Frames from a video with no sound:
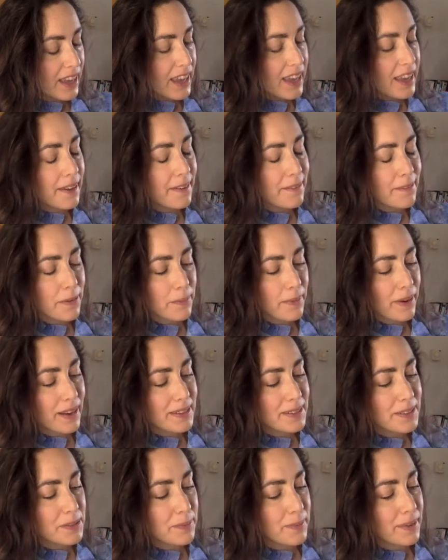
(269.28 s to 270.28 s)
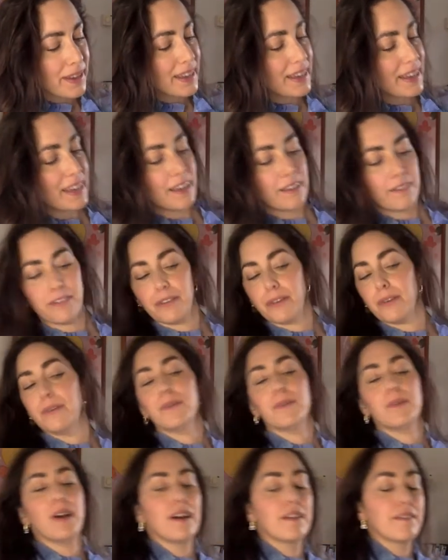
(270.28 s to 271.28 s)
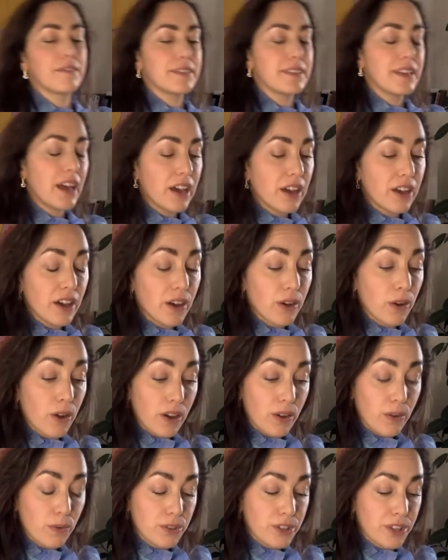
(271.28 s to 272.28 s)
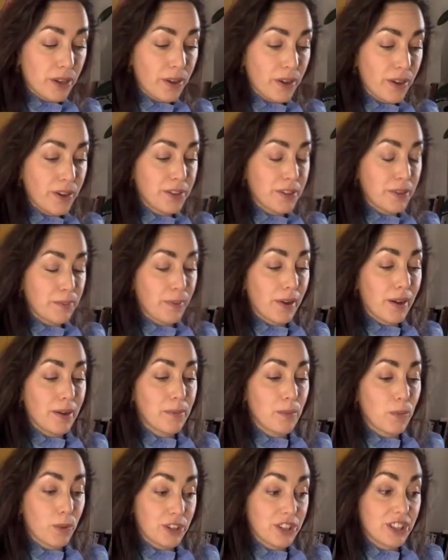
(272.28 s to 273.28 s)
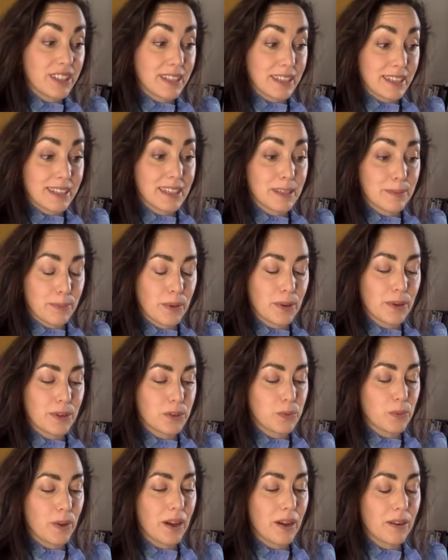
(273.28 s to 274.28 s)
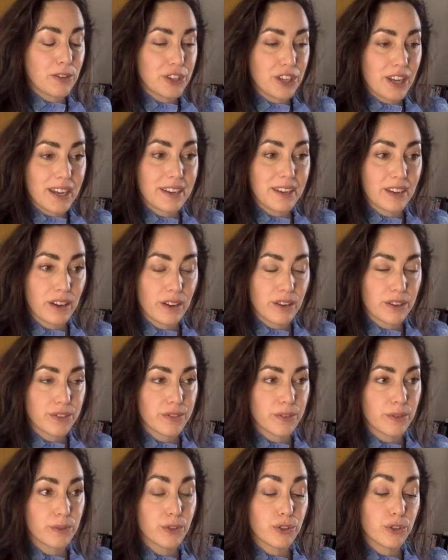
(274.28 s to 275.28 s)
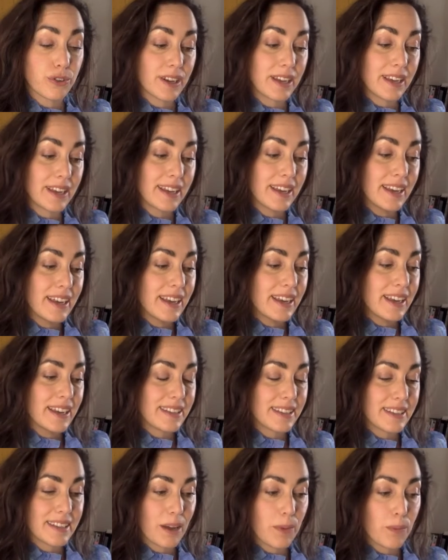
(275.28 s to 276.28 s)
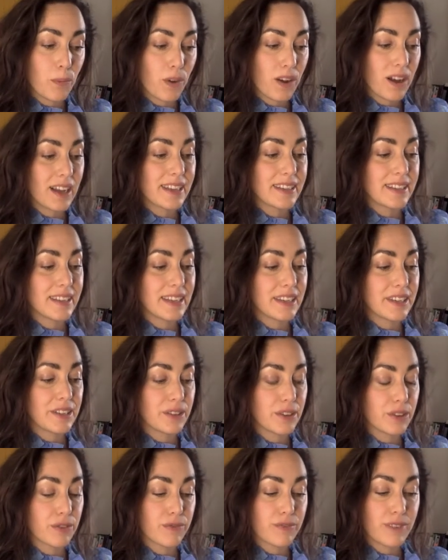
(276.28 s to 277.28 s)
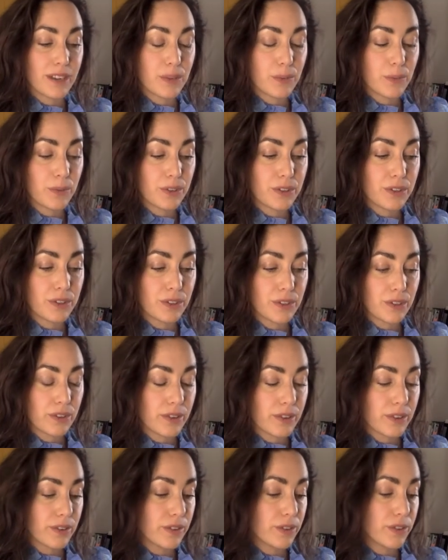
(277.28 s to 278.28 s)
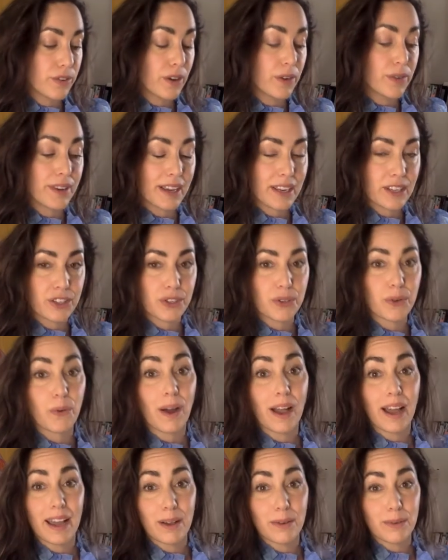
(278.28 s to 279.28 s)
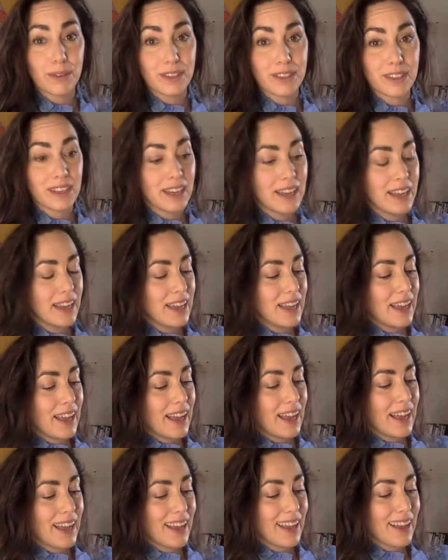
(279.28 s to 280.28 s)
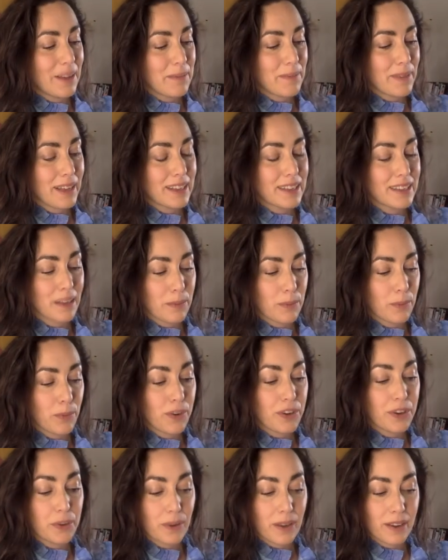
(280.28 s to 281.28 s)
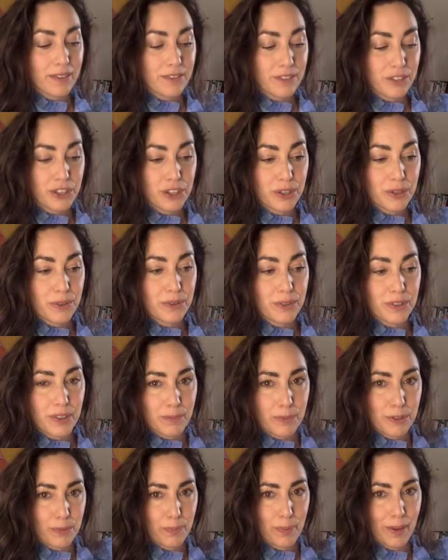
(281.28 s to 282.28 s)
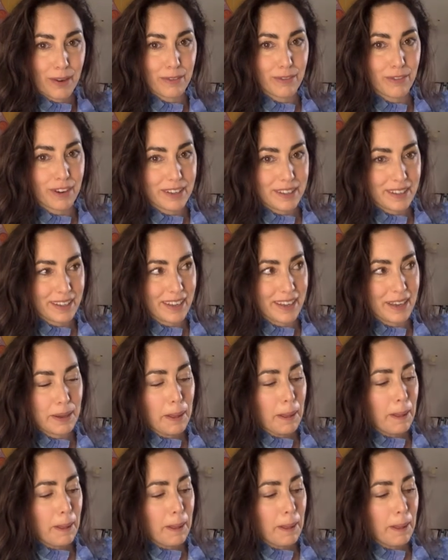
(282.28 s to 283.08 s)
It reminds me, if you have also heard the poem, which is in this book as well, Jane Hirschfield Tree, It Is Unwise to Let a Redwood Grow Next to Your House. At some point you'll have to choose, I'm just paraphrasing here,